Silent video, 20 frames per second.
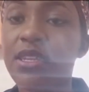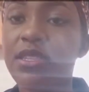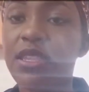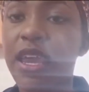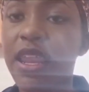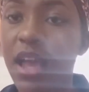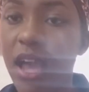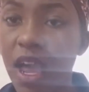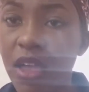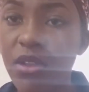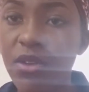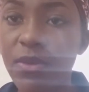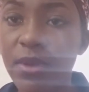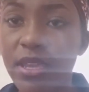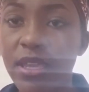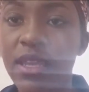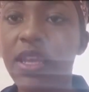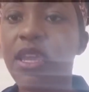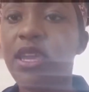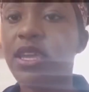that
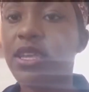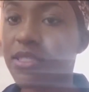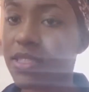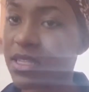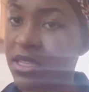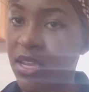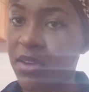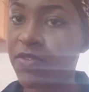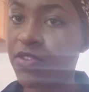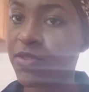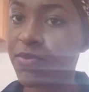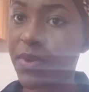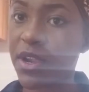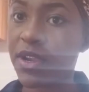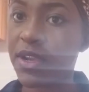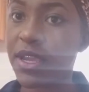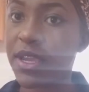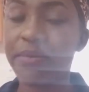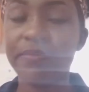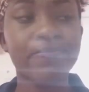Halloween is the devil's
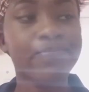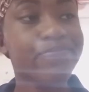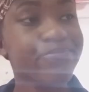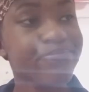birthday.